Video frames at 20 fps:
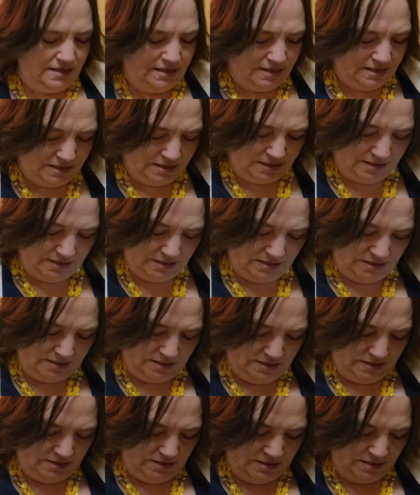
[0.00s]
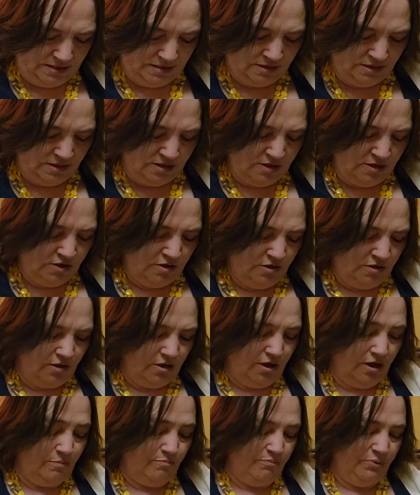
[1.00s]
is
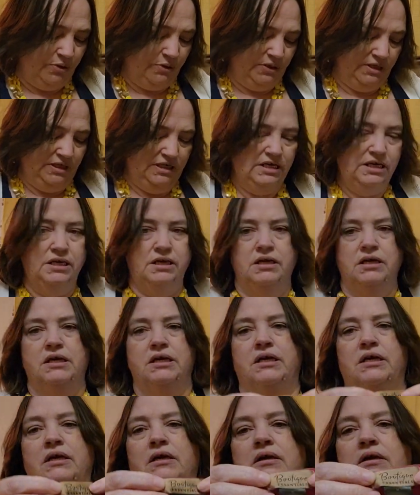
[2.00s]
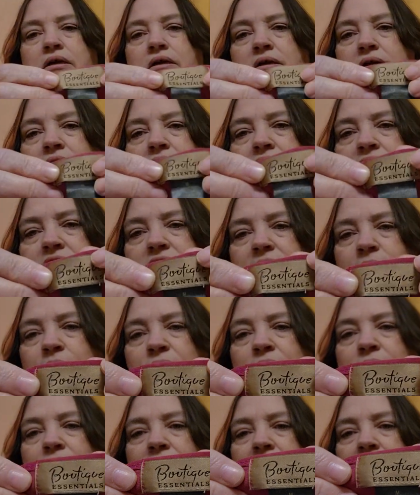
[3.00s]
a boutique is the
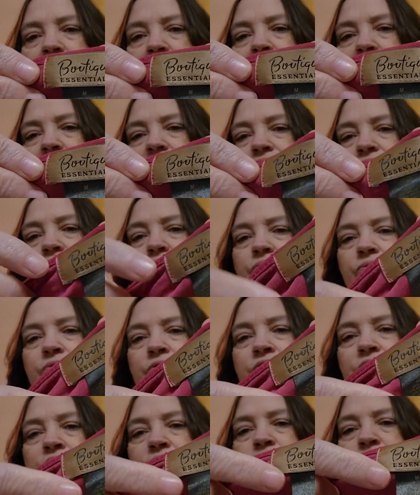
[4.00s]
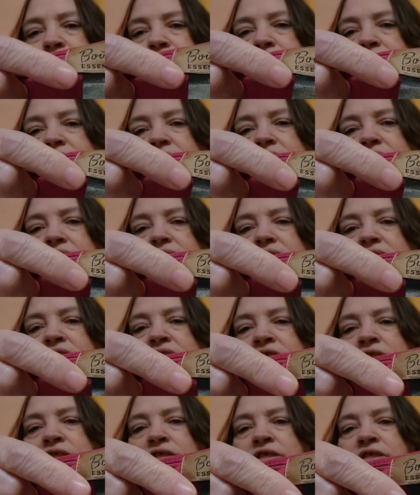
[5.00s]
brand. So boutique is
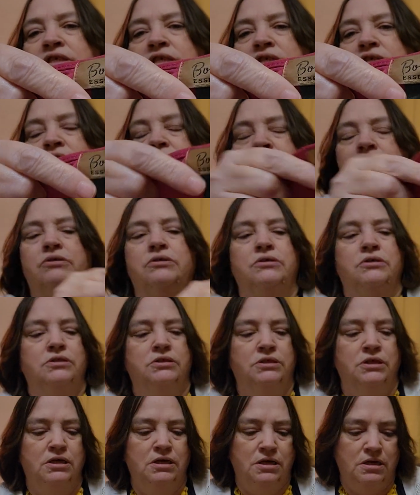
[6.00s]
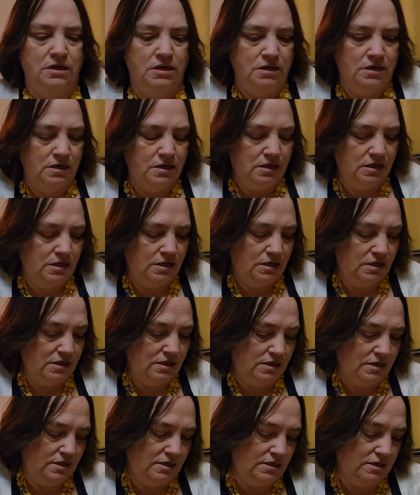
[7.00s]
essential. It
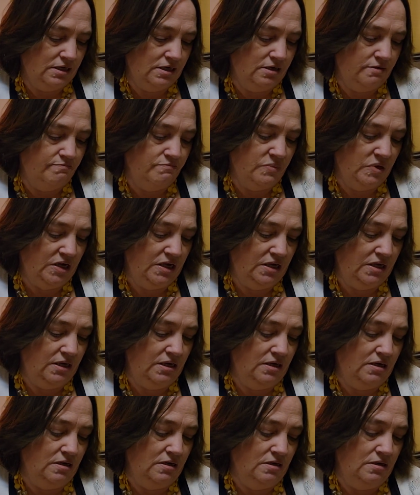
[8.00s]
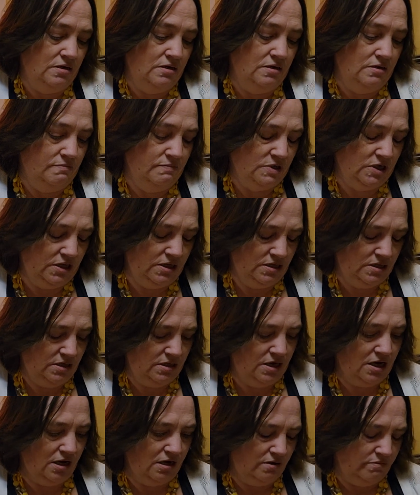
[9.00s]
is a medium. I think,
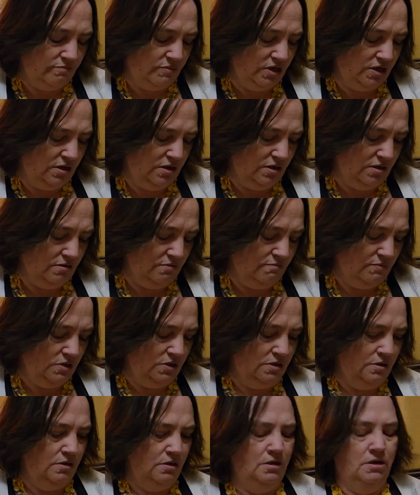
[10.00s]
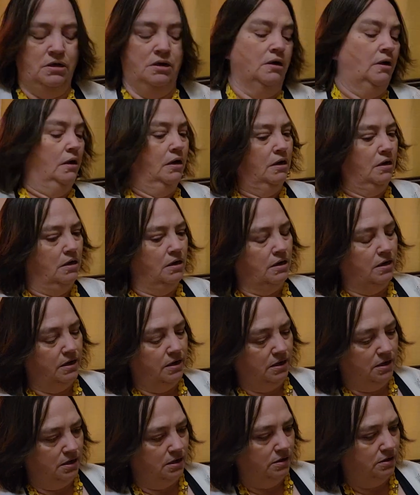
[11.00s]
yeah, a medium.
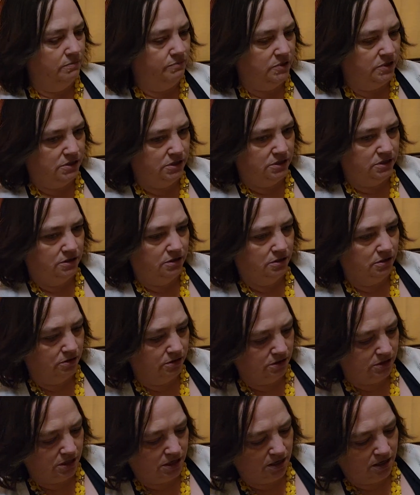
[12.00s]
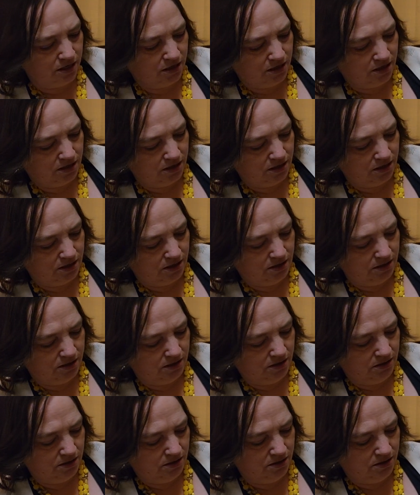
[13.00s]
And the material tag